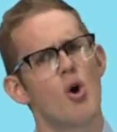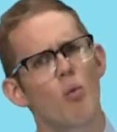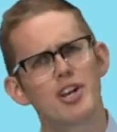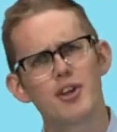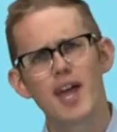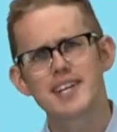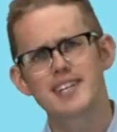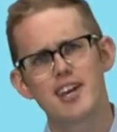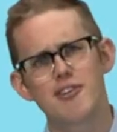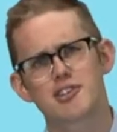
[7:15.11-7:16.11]
Would you like
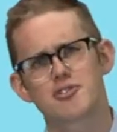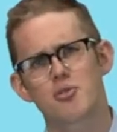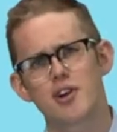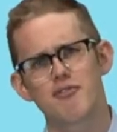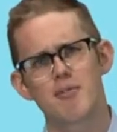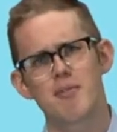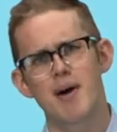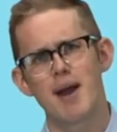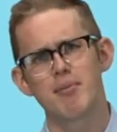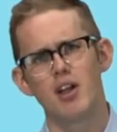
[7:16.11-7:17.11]
to hear a story from the
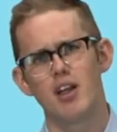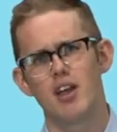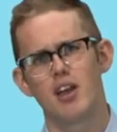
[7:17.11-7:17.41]
Bible?